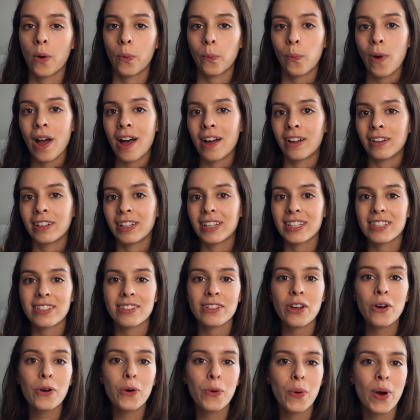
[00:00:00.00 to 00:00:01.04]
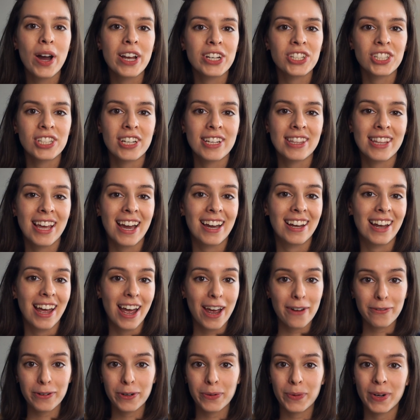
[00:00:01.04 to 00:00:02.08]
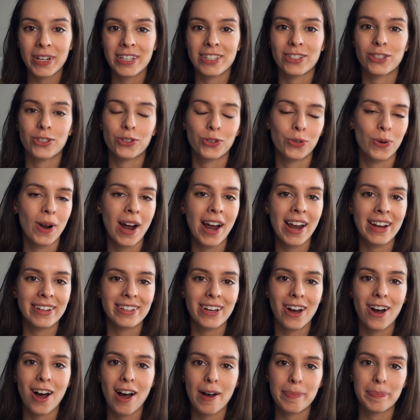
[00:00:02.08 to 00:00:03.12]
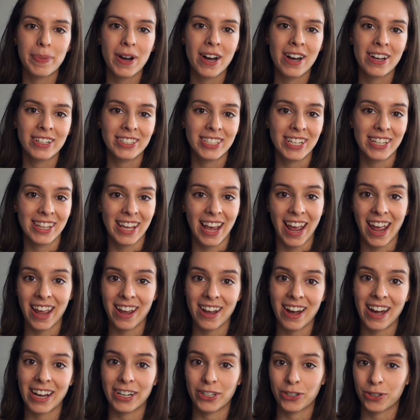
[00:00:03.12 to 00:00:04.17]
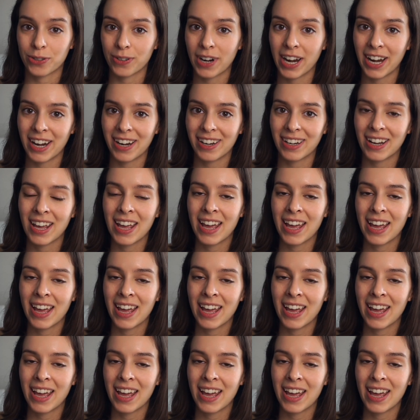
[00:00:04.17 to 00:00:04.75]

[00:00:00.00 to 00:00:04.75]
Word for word: Well, it's no question that everyone's trying to hop on to the AI train